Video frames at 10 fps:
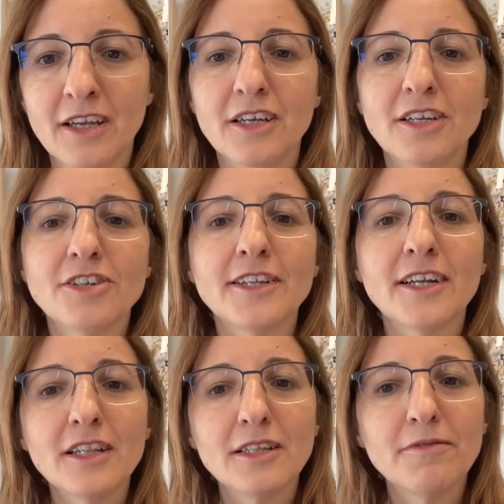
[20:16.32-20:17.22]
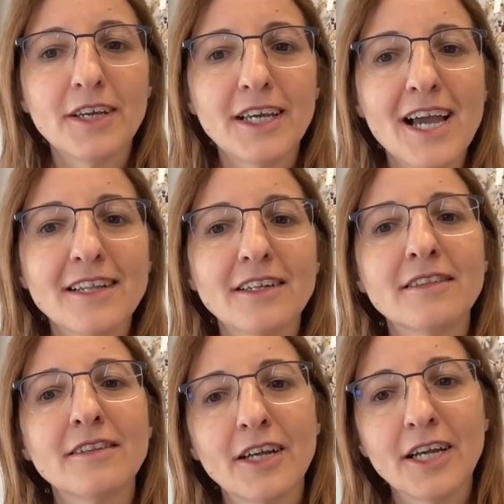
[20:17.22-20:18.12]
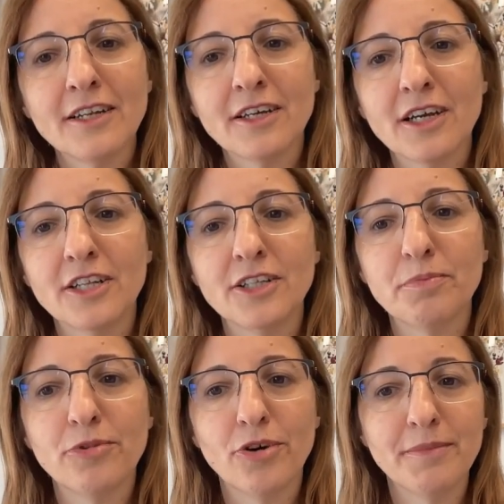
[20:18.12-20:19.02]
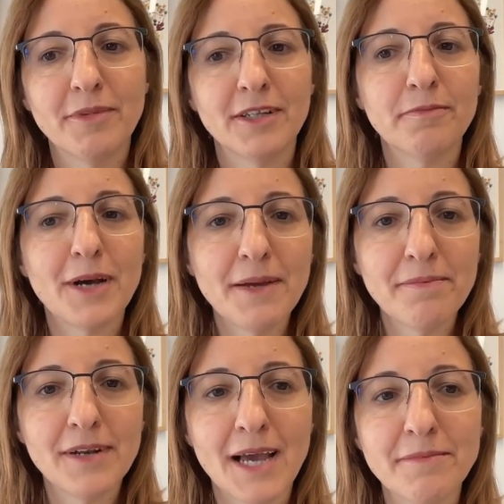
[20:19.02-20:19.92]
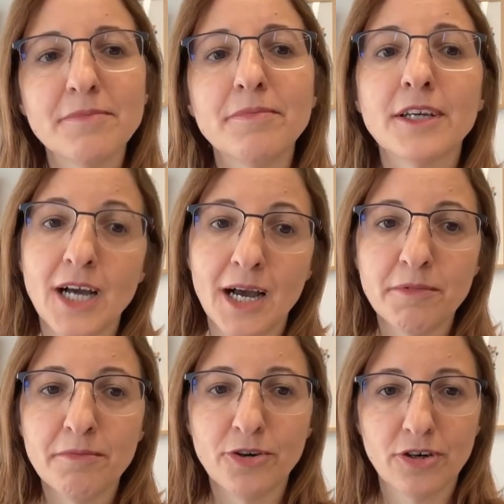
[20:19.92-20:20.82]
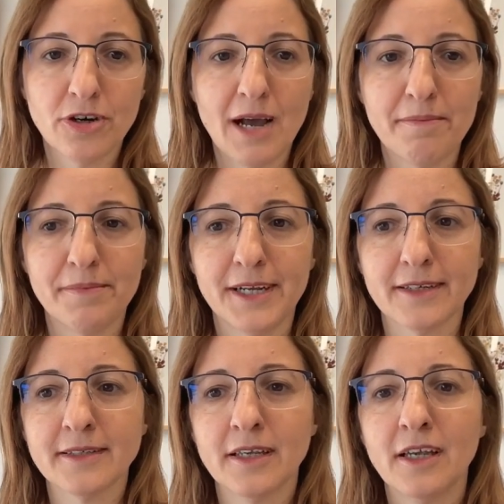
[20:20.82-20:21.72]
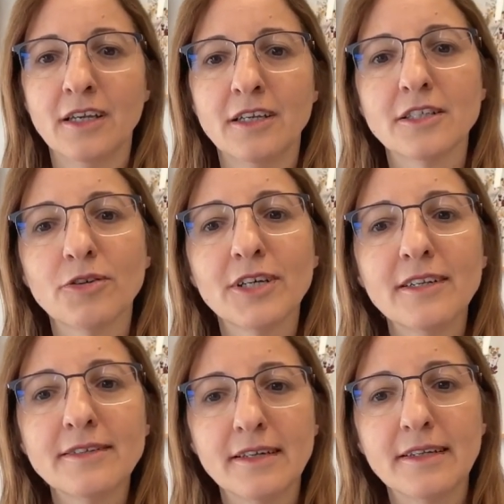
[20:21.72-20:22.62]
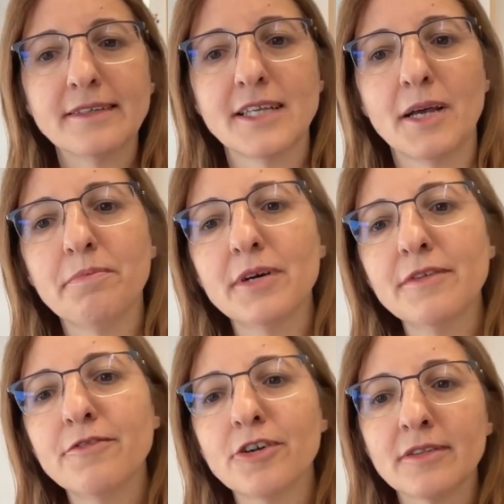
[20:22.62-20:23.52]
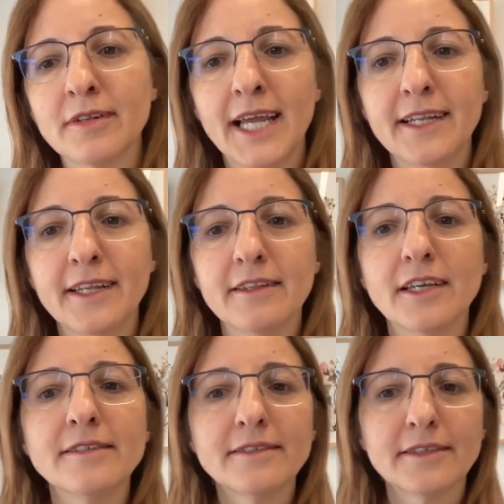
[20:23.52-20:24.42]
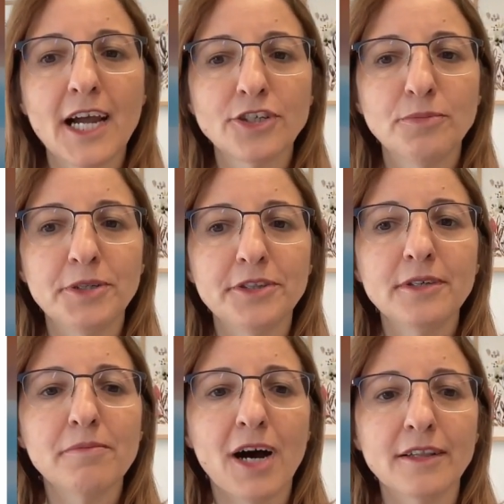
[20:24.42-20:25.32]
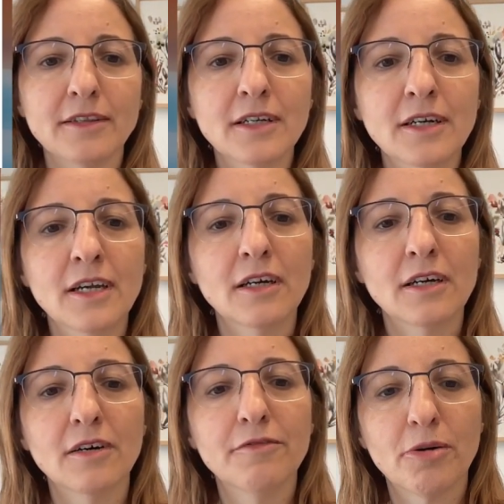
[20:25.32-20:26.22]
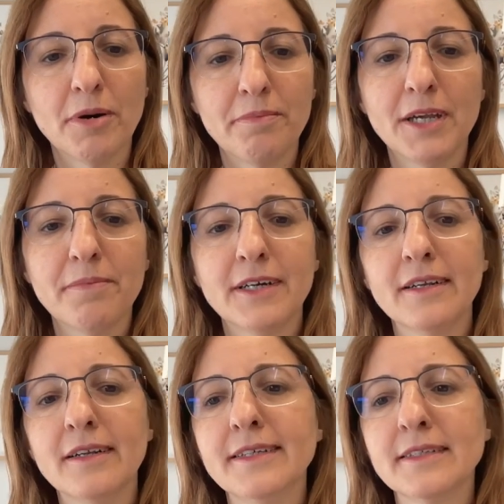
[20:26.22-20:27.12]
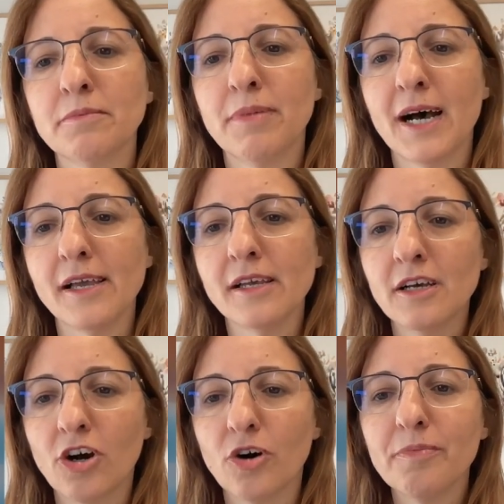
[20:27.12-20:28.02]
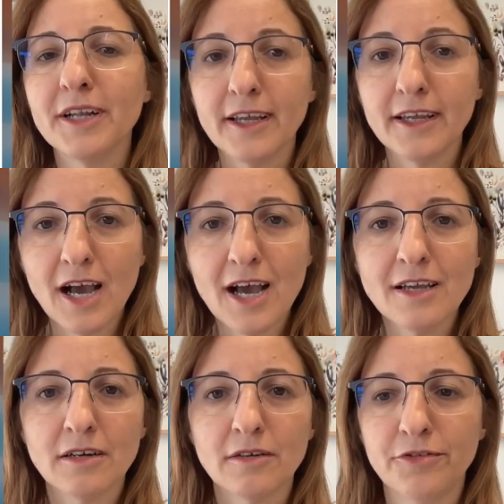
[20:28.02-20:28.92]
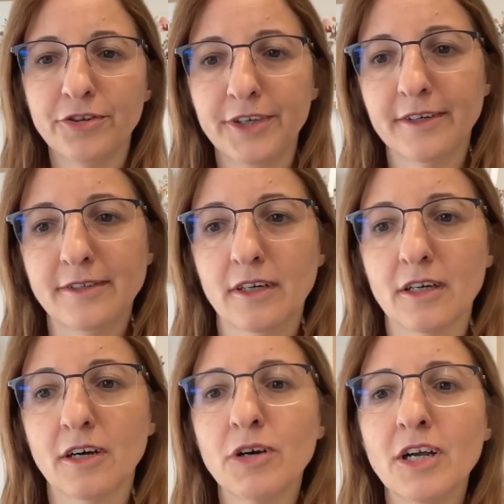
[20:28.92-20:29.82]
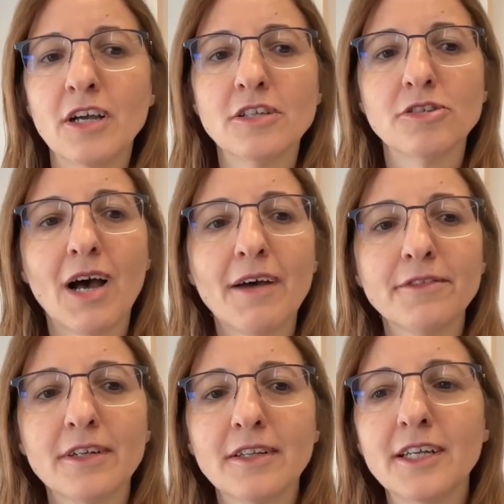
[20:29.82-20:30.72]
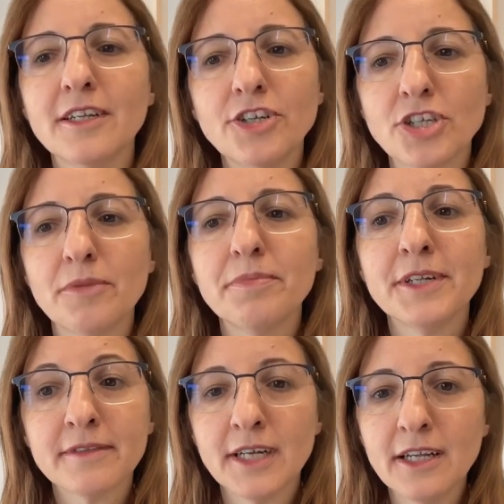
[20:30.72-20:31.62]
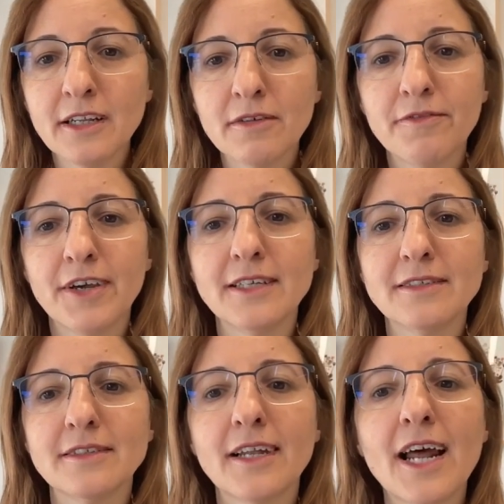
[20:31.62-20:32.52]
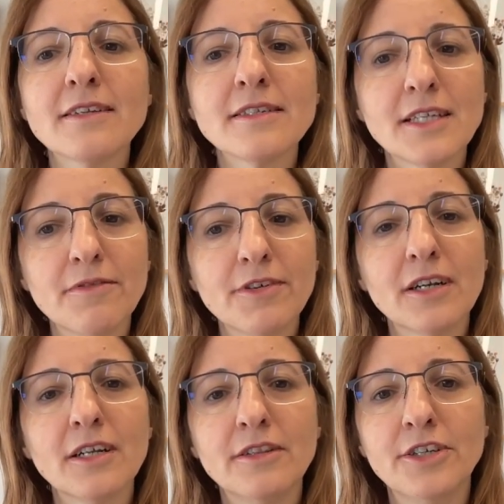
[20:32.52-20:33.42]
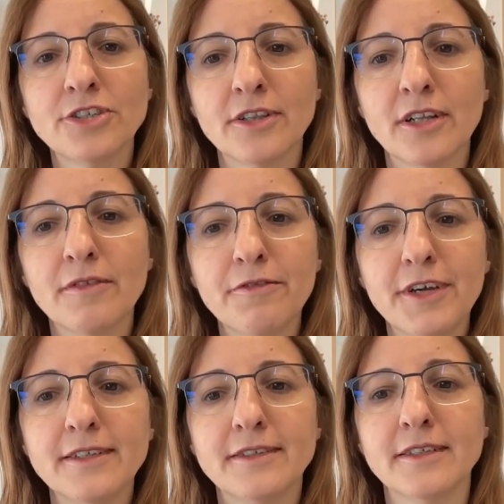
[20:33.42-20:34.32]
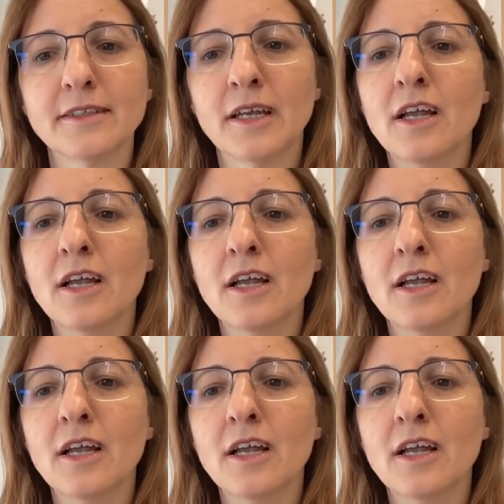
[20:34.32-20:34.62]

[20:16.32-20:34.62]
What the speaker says: In generative AI, the training and deployment pipelines become more complex. So here is an example for training the InstructGPT model from a paper released by OpenAI a few years ago. So after the initial pre-training phase, there are several additional phases.